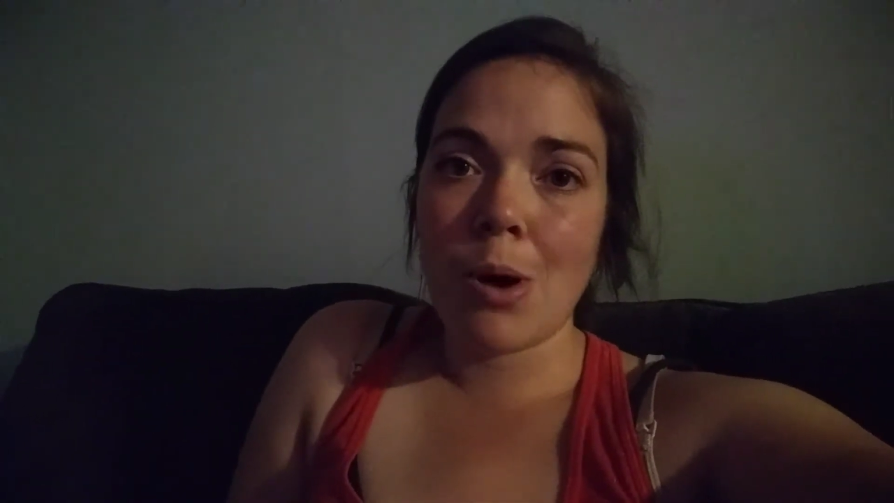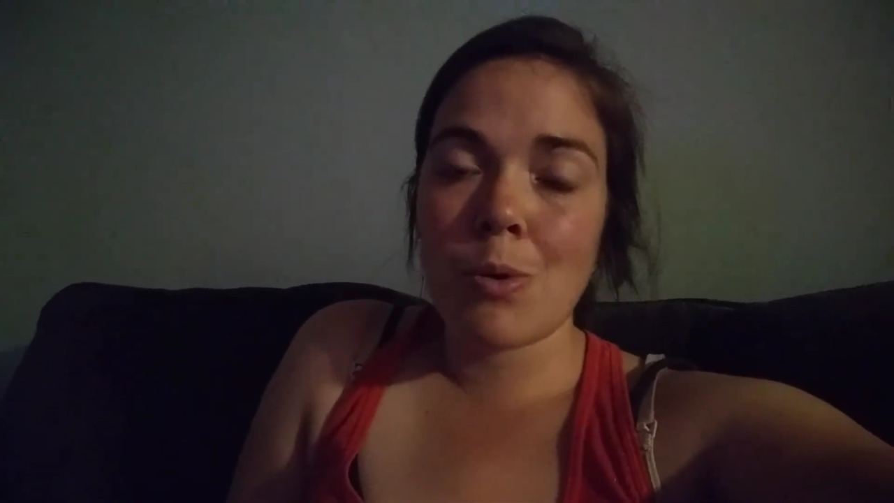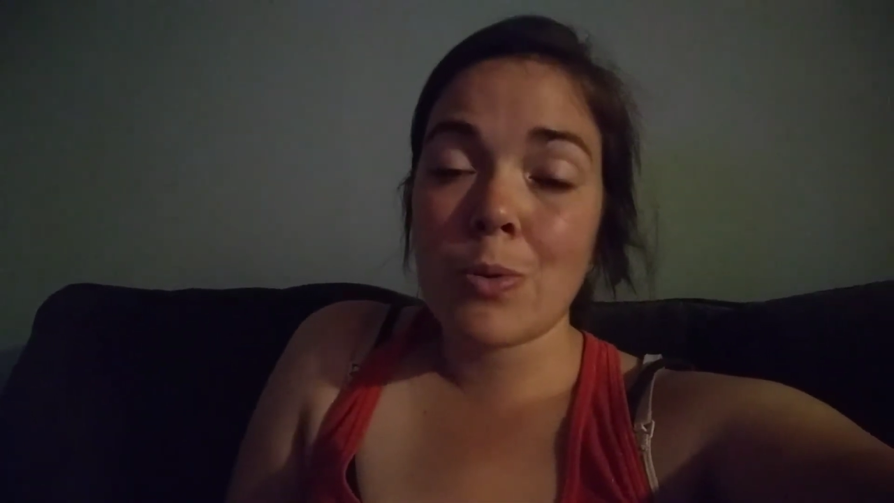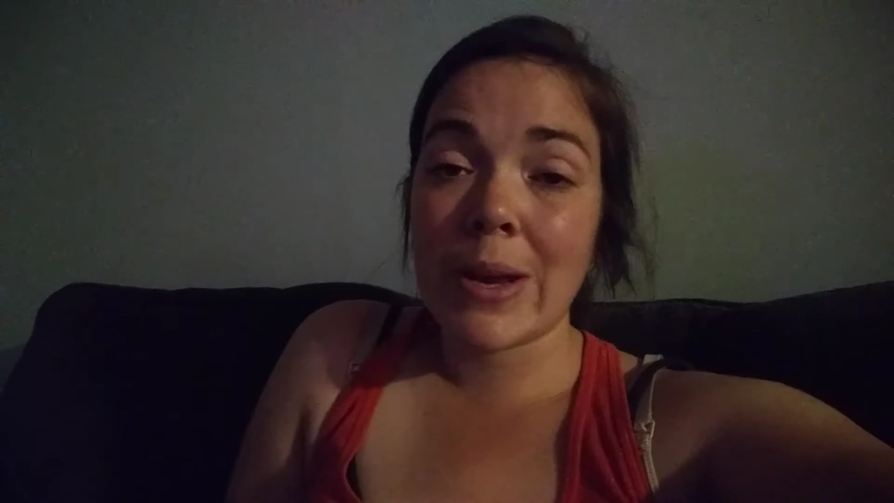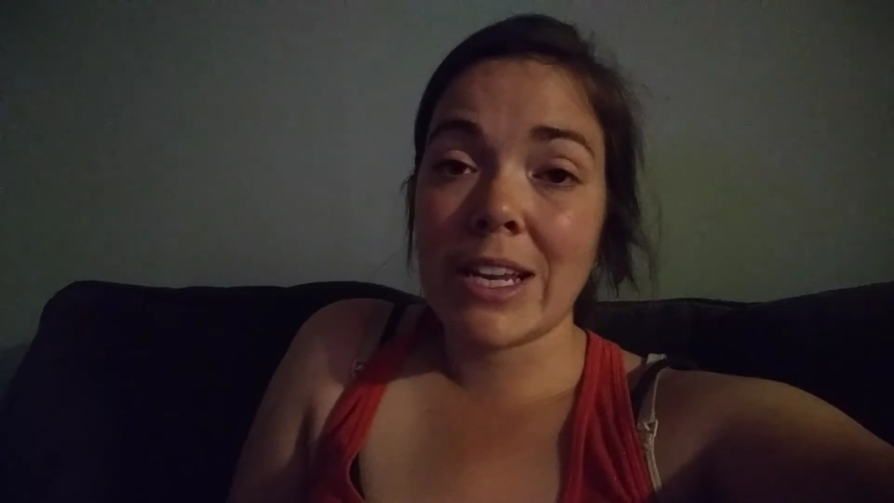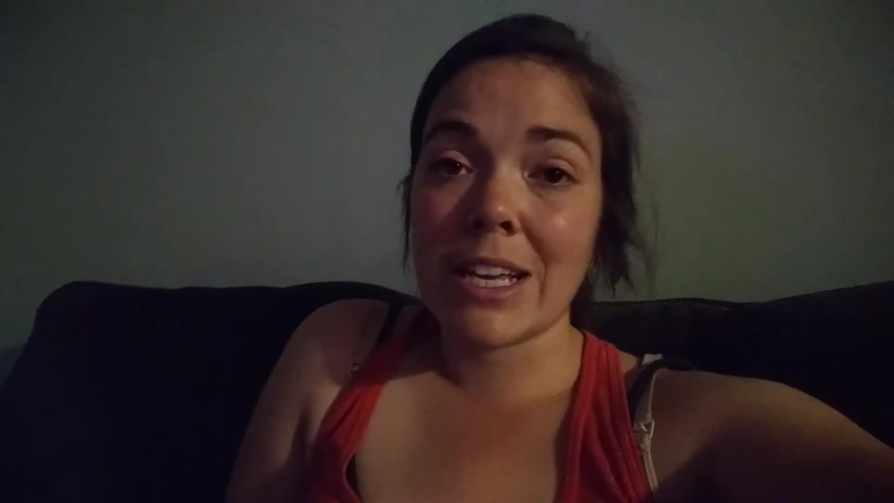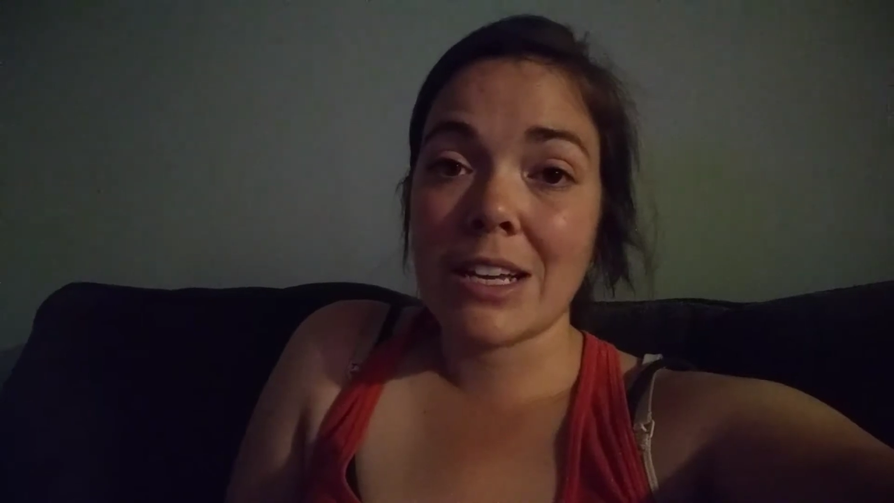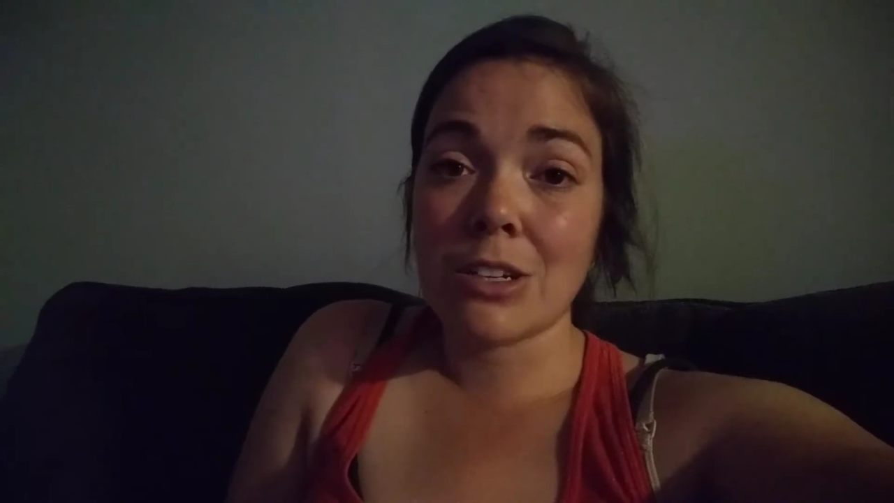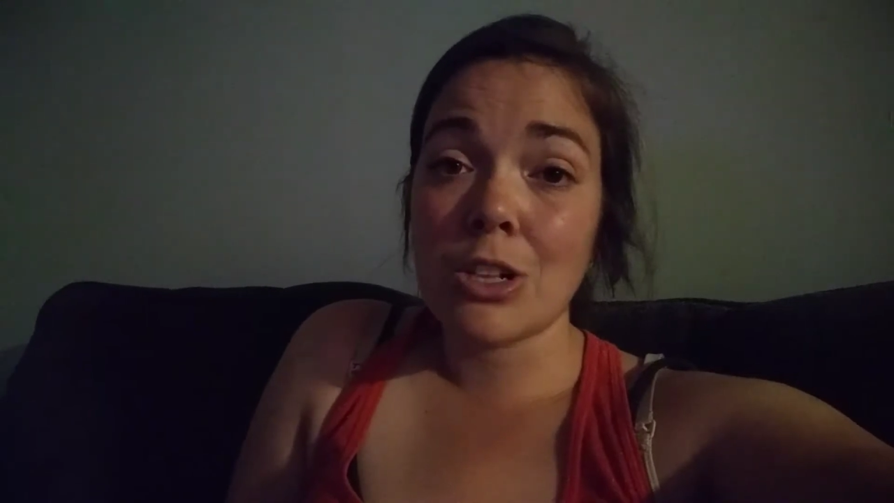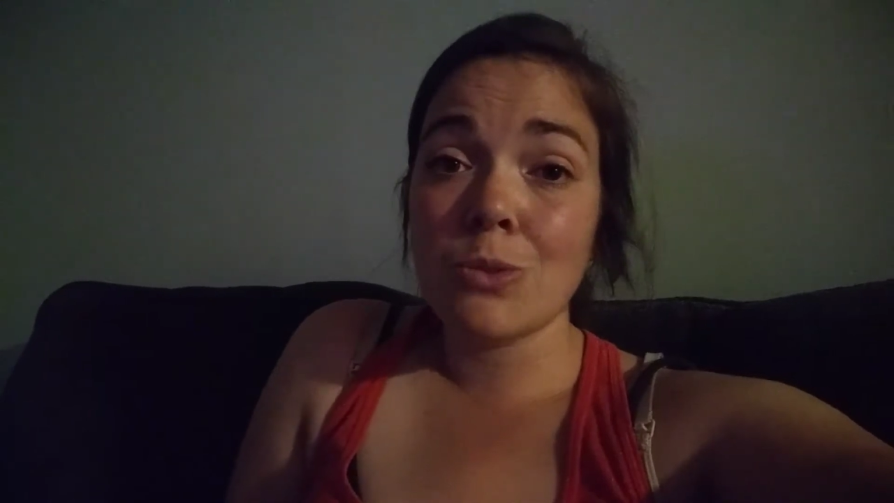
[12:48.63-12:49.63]
while we're waiting
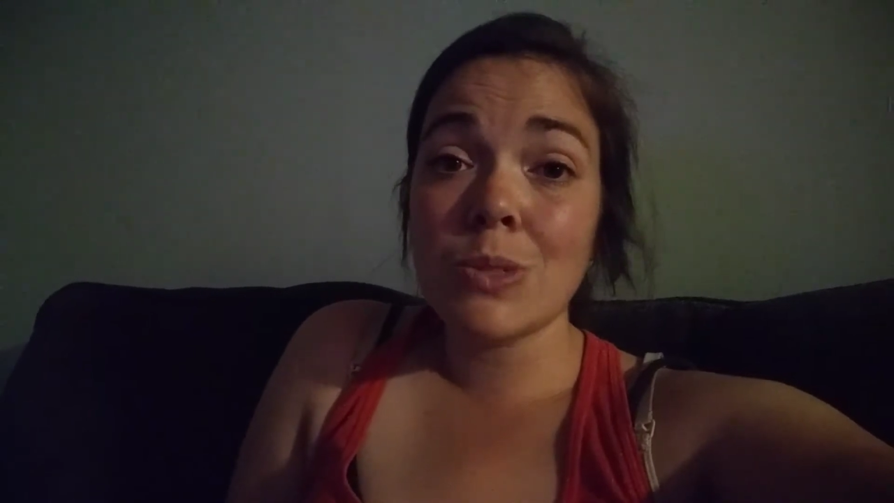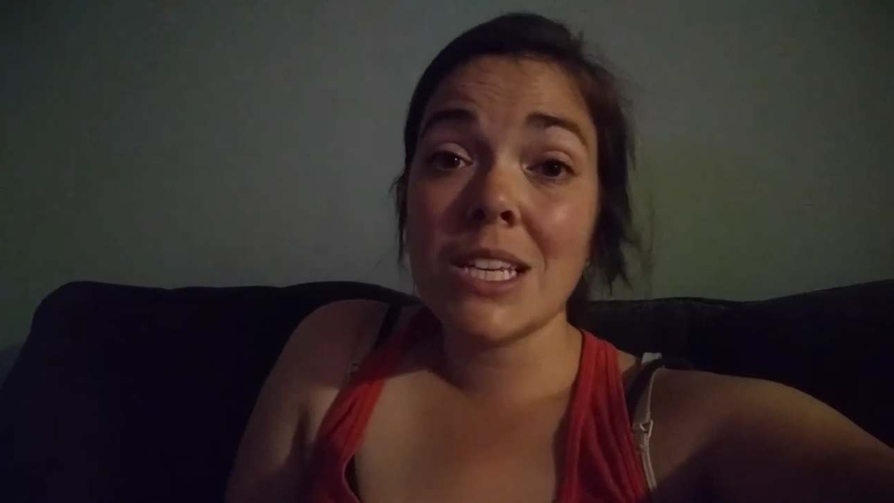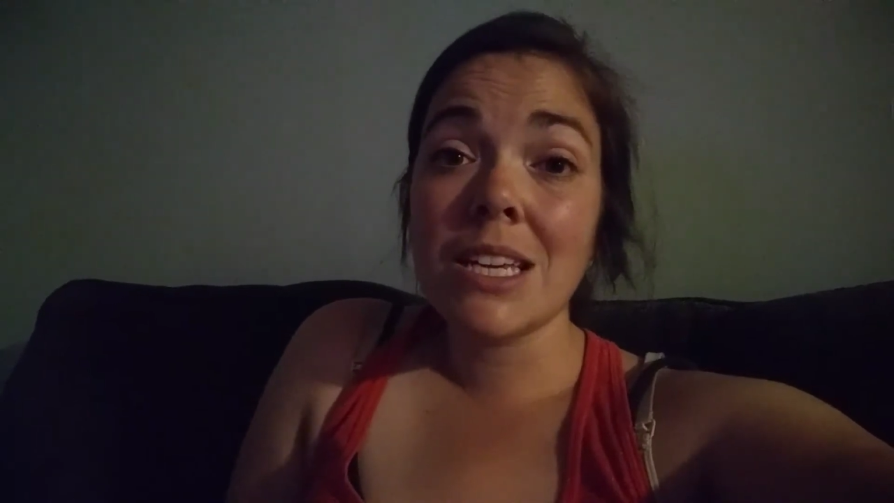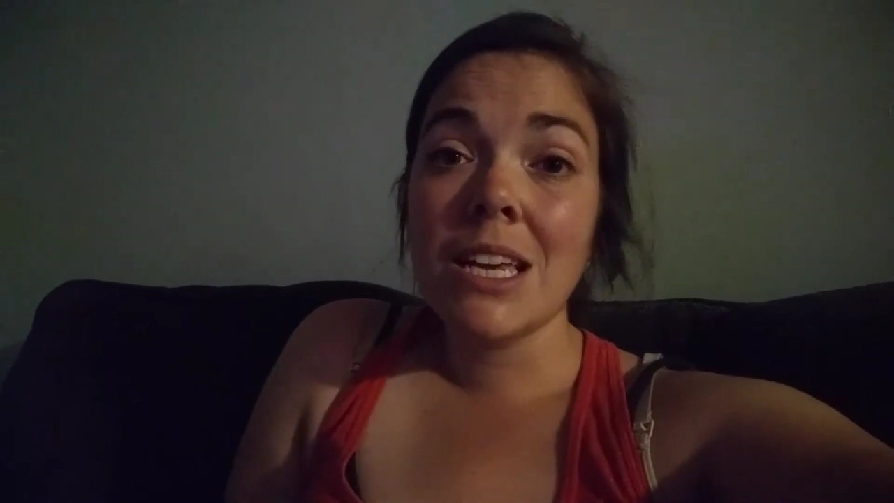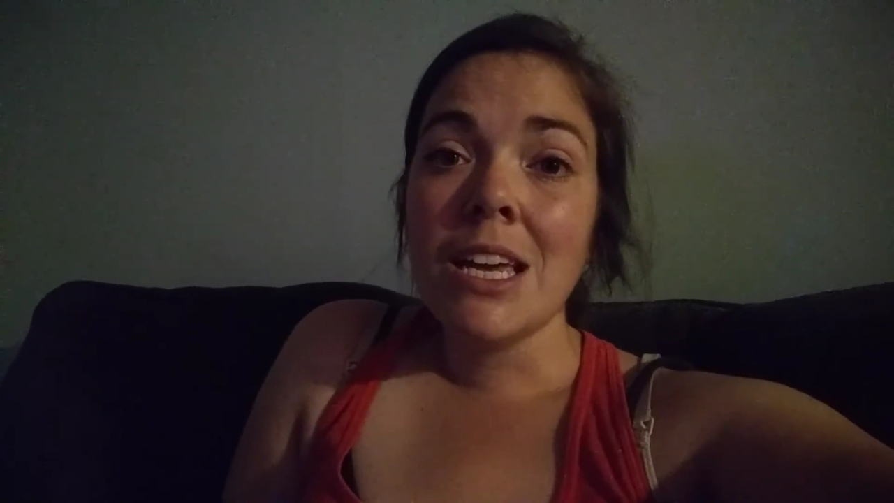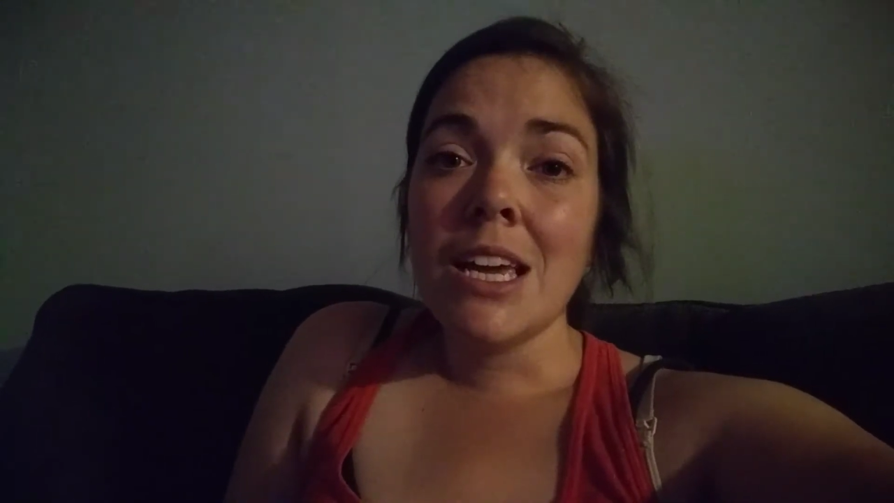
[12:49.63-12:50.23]
on closing.